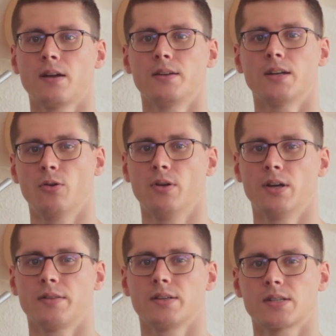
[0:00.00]
Now,
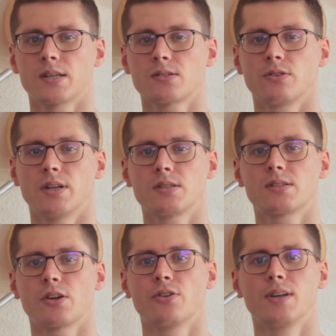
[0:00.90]
this does not
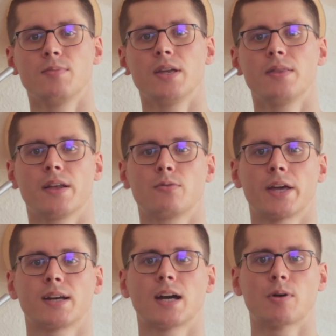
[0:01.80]
necessarily mean that what I
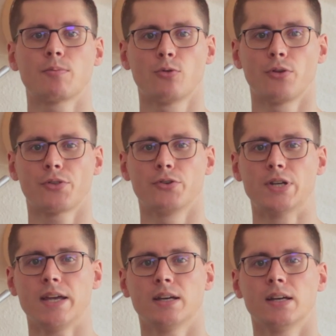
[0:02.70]
come up with
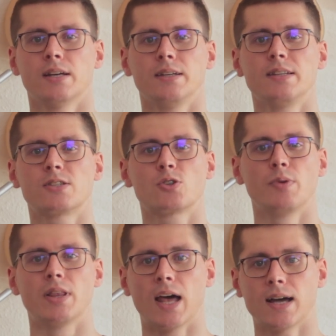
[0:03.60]
today needs to be
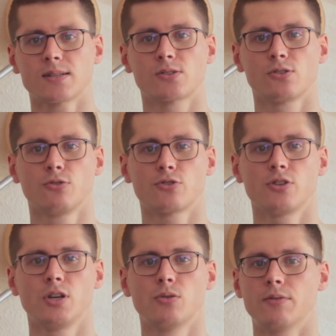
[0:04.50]
the last solution
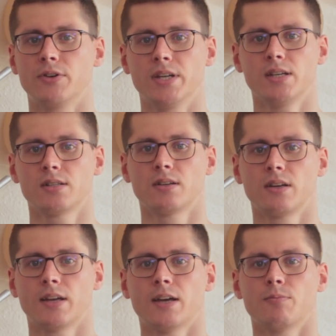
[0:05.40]
you will ever need,
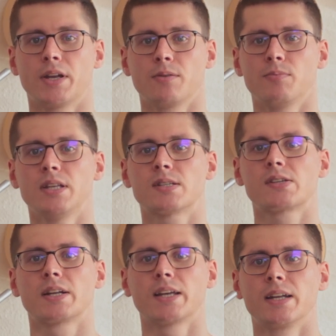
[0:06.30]
but it means
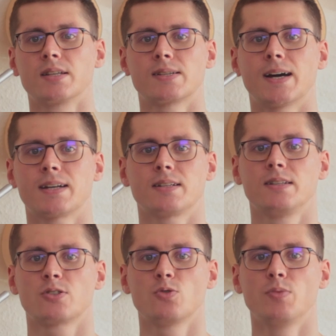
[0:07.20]
that getting started
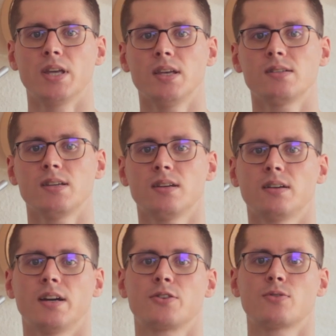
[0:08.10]
needs to be easy
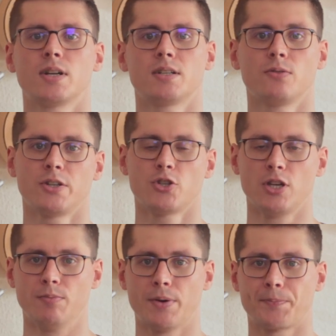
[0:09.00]
and relatively cheap.